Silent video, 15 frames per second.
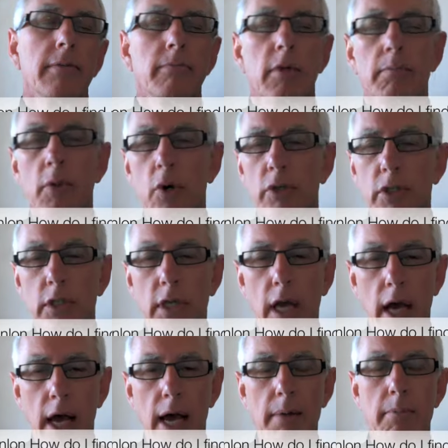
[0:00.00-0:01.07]
The most
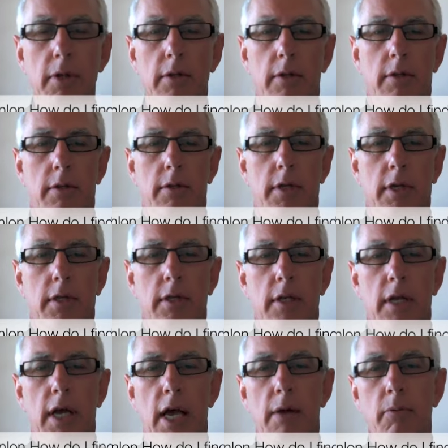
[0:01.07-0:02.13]
common thing
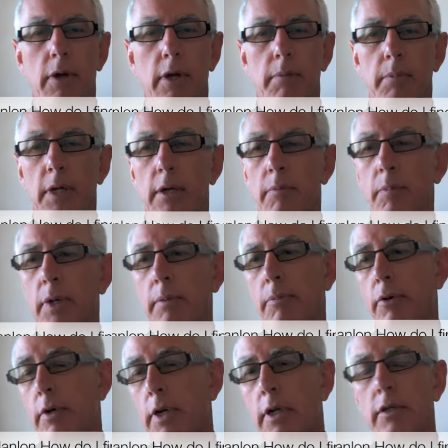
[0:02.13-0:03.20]
that I recommend to
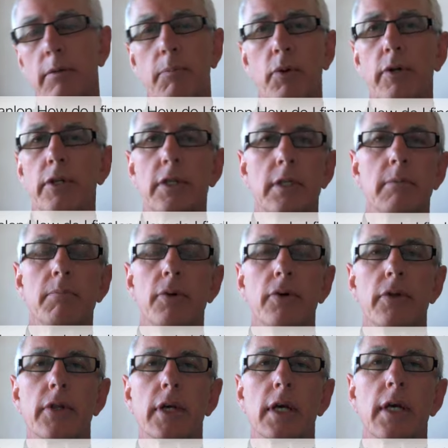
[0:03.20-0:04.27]
people, and it's a pretty simple
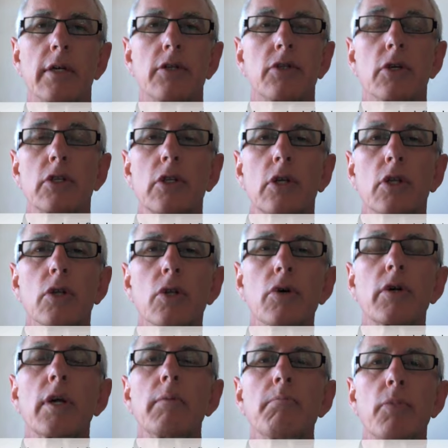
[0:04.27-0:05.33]
thing, is just to
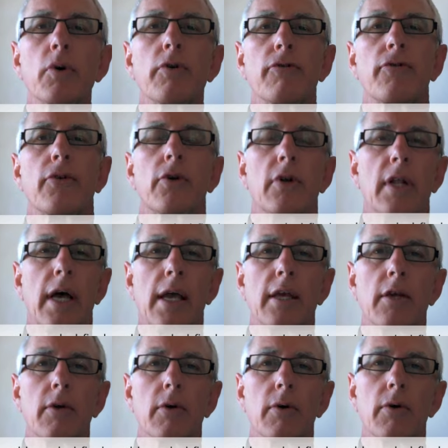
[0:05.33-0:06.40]
look in books that are
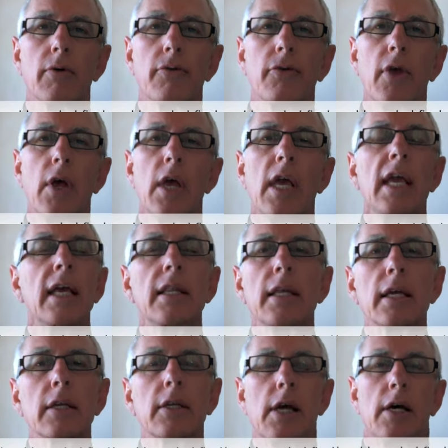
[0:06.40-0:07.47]
like yours in the
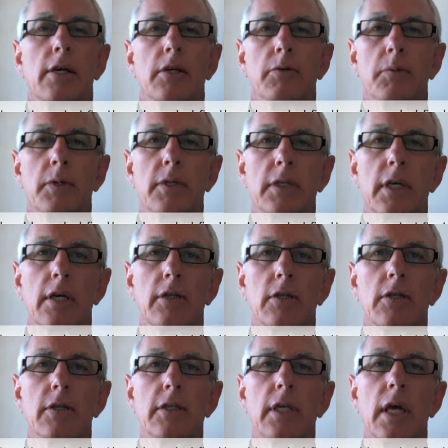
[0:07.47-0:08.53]
acknowledgement
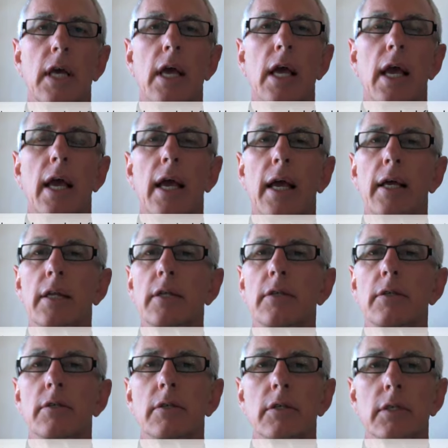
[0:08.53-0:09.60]
sections. And
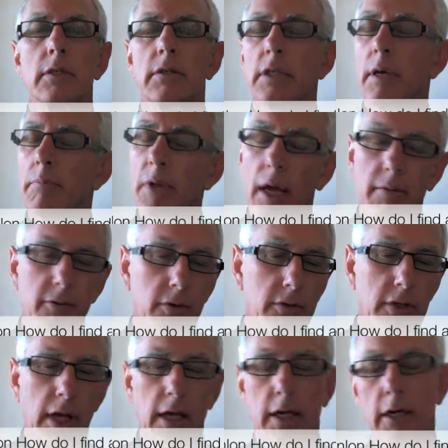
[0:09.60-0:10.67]
sometimes there's
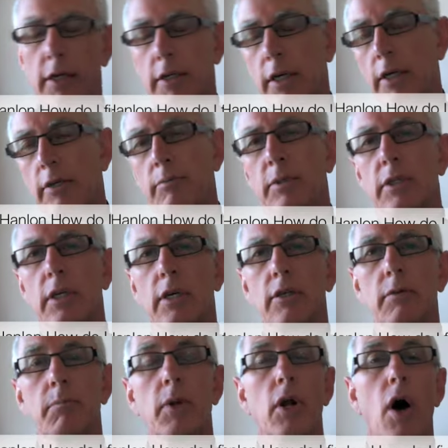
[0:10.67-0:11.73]
not an acknowledgement
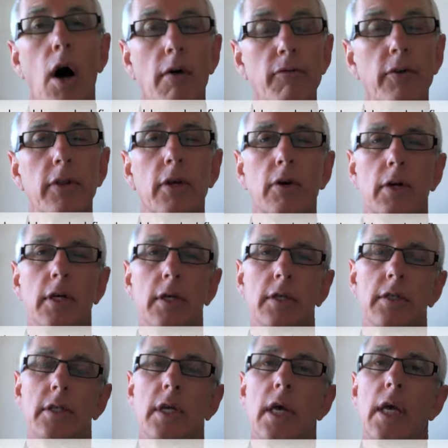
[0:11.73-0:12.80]
section, but often there
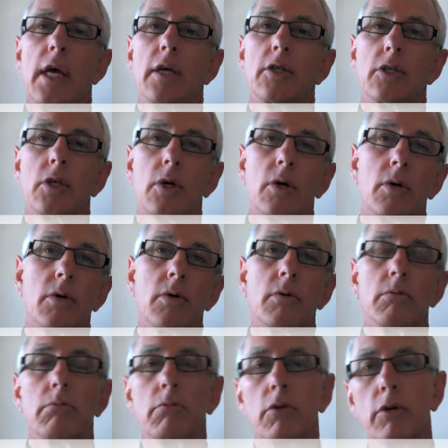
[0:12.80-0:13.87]
is.
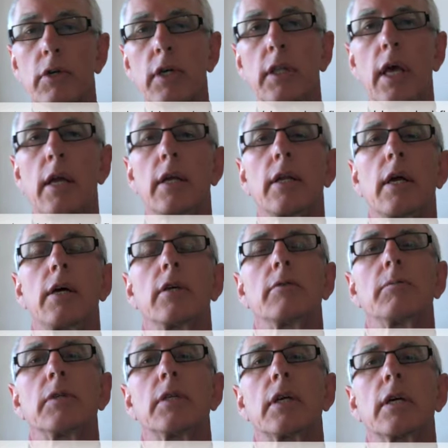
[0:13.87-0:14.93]
So look in that
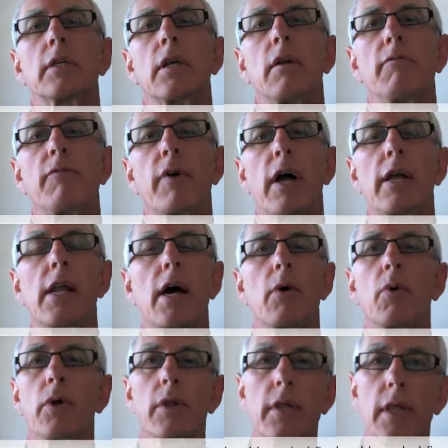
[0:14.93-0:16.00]
acknowledgement section and find out whether